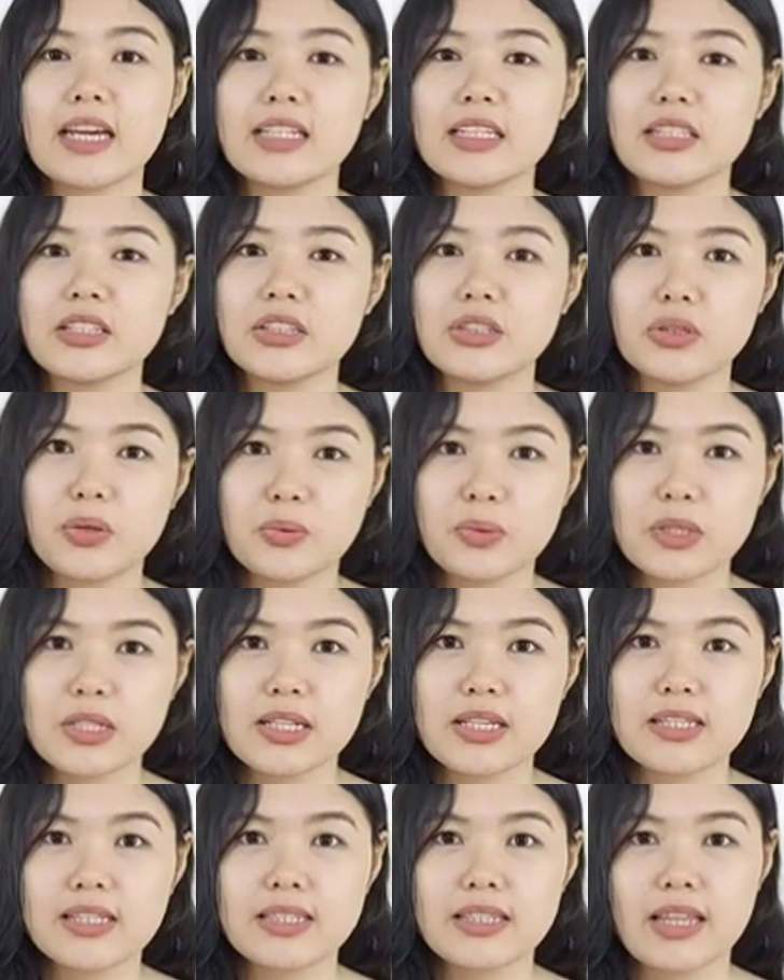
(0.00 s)
I did
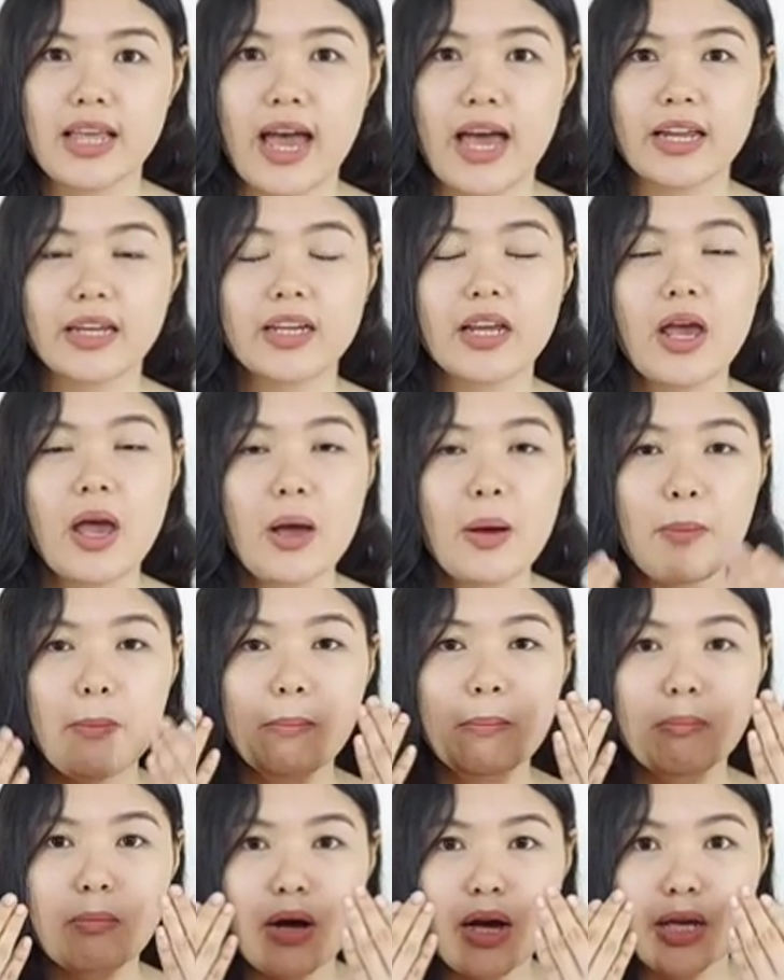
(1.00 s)
notice that
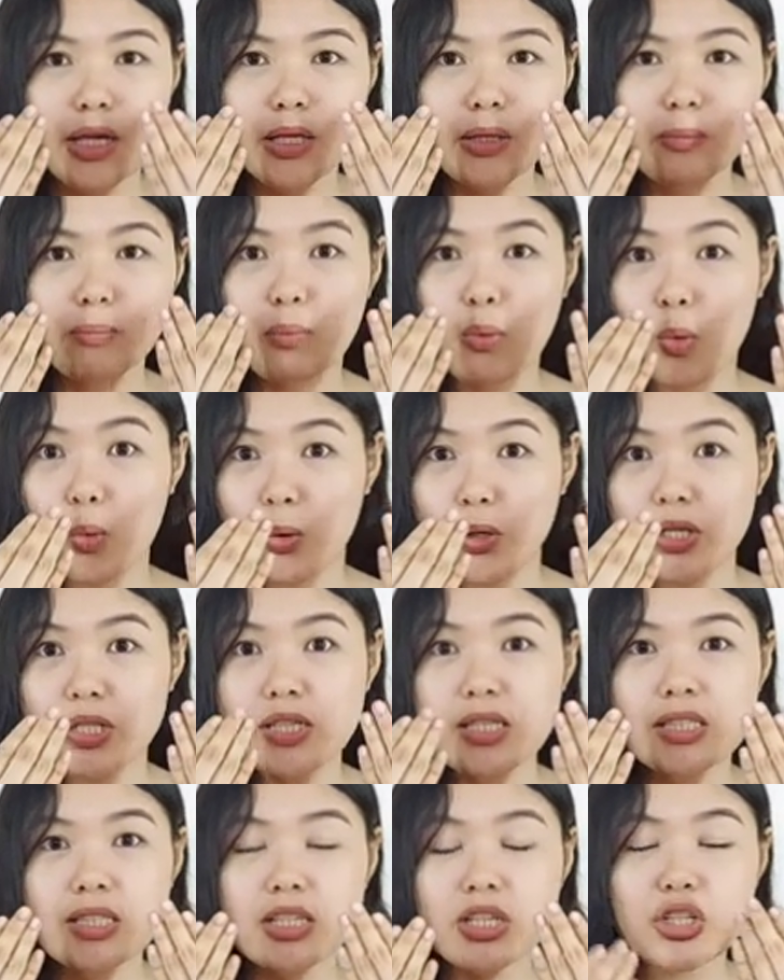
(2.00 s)
my
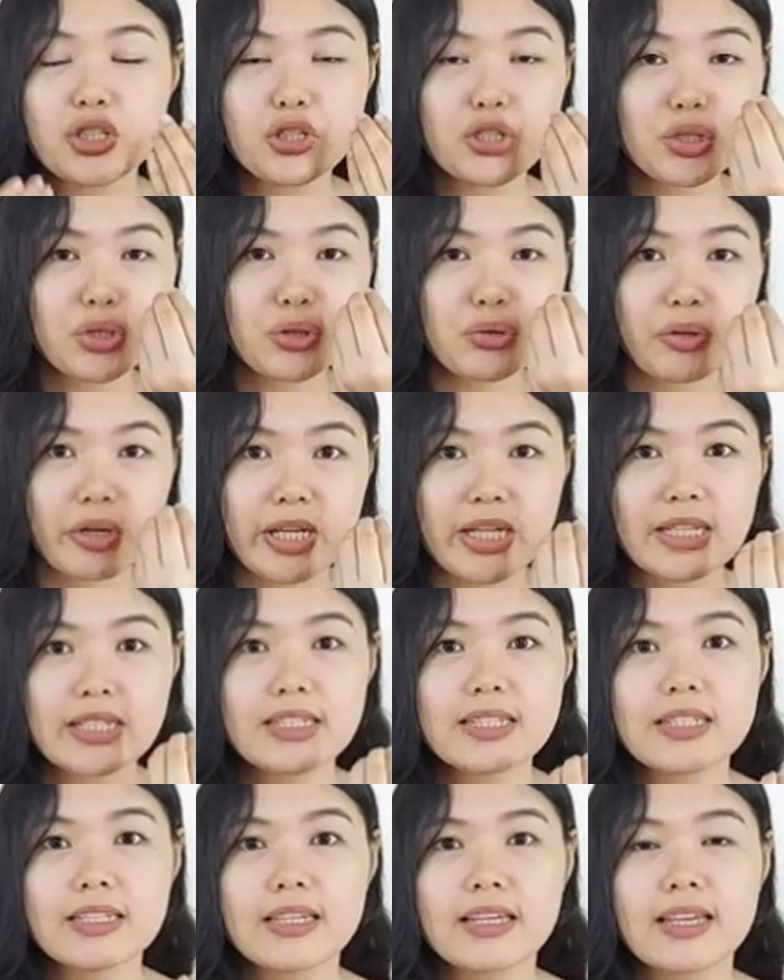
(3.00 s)
pores
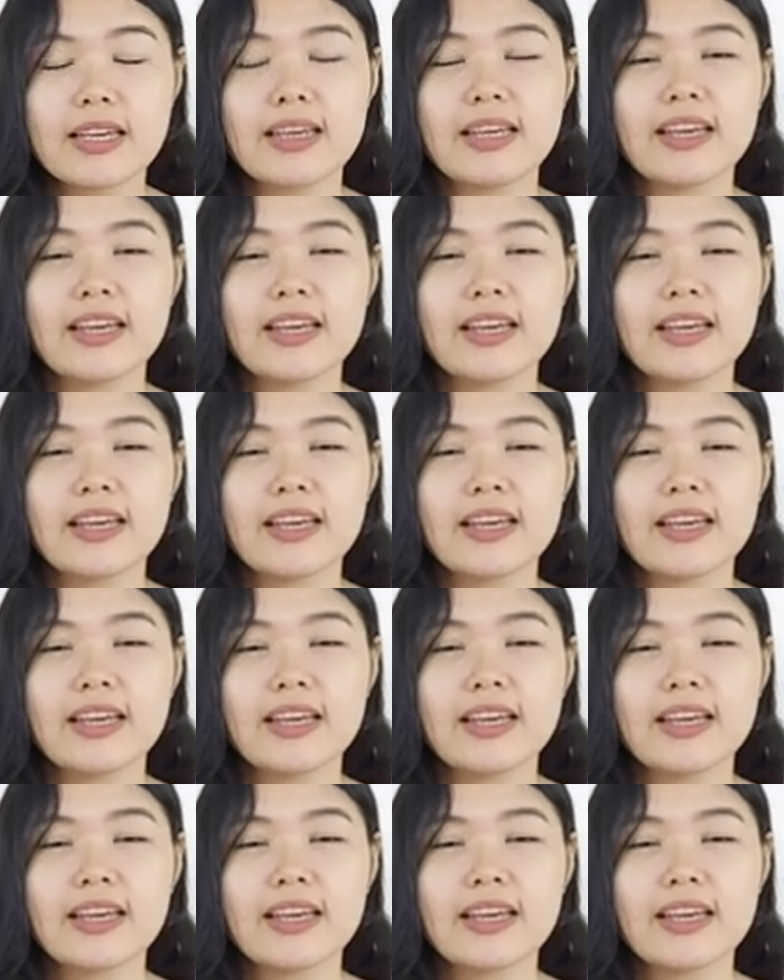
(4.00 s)
shrinked.